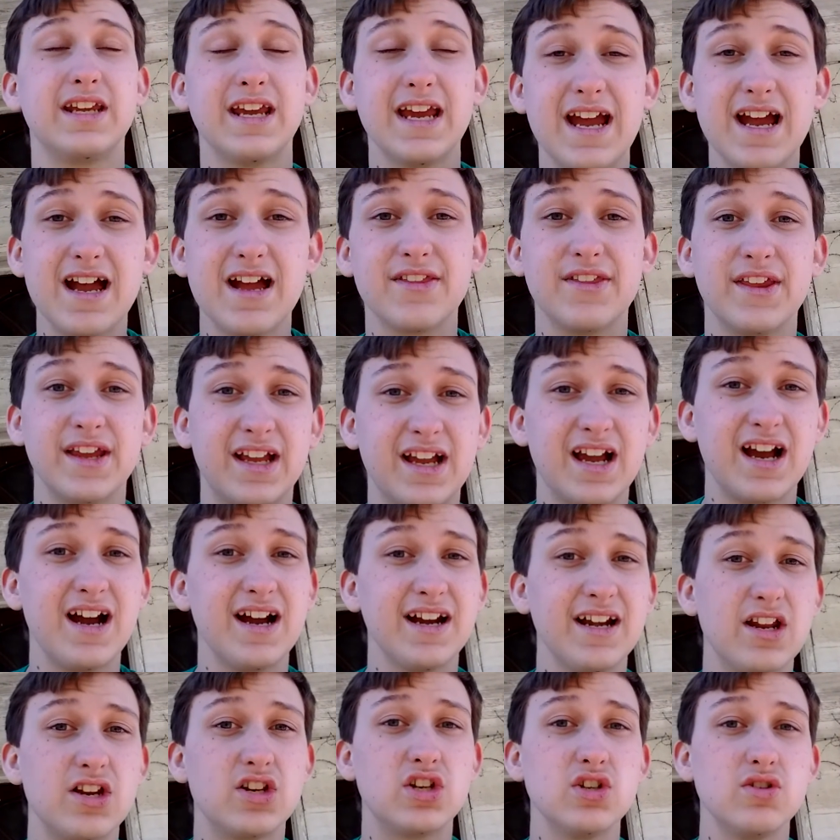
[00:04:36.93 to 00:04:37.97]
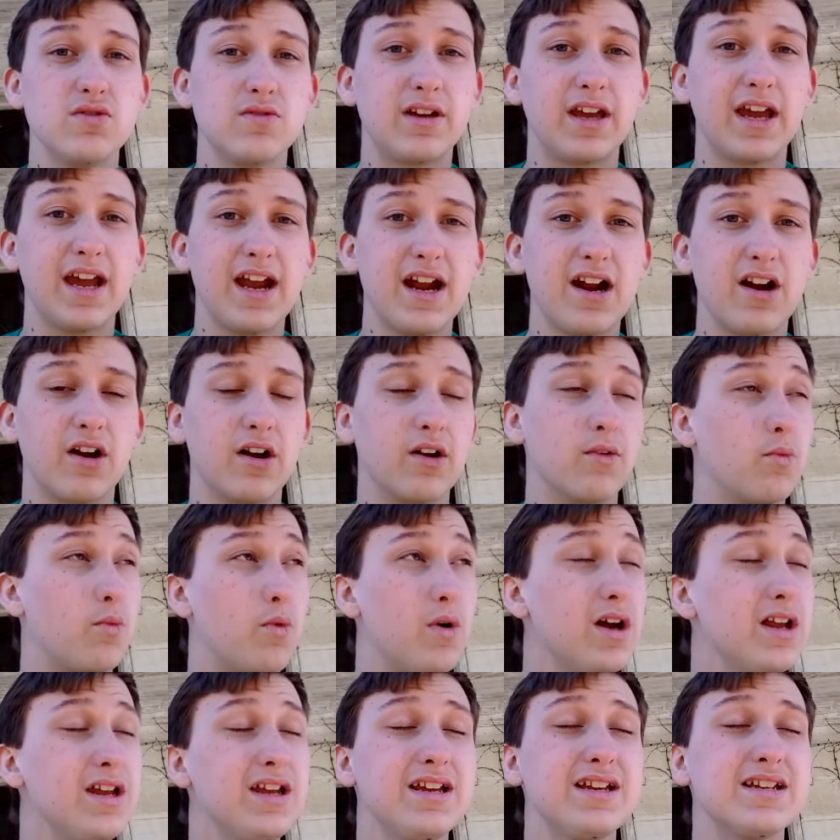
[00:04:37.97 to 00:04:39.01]
yeah, they kind of do care.
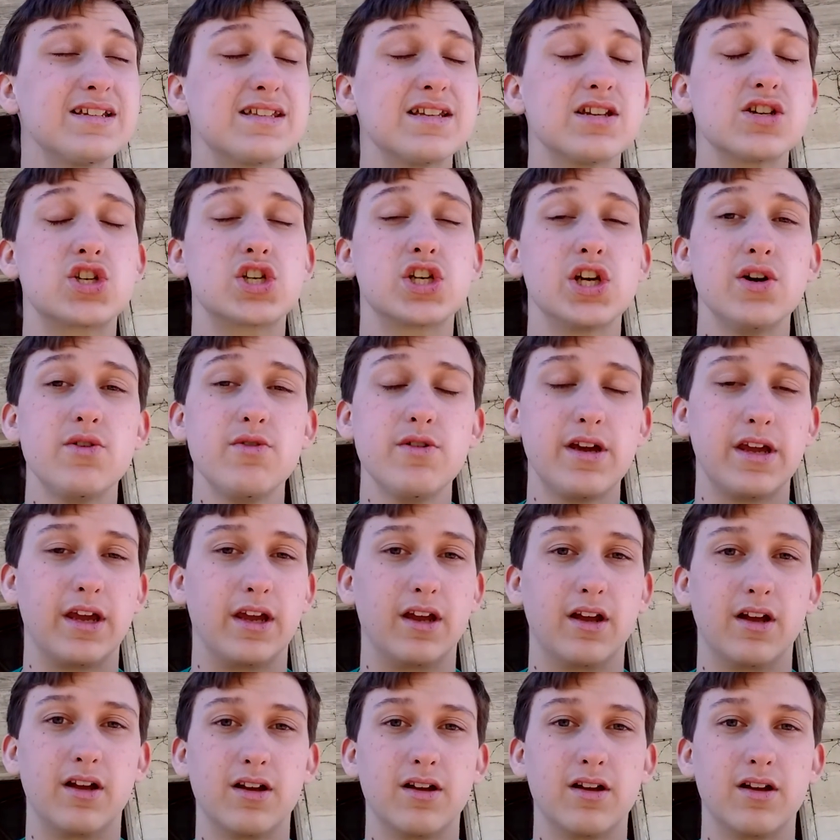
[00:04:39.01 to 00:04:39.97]
What is this showing?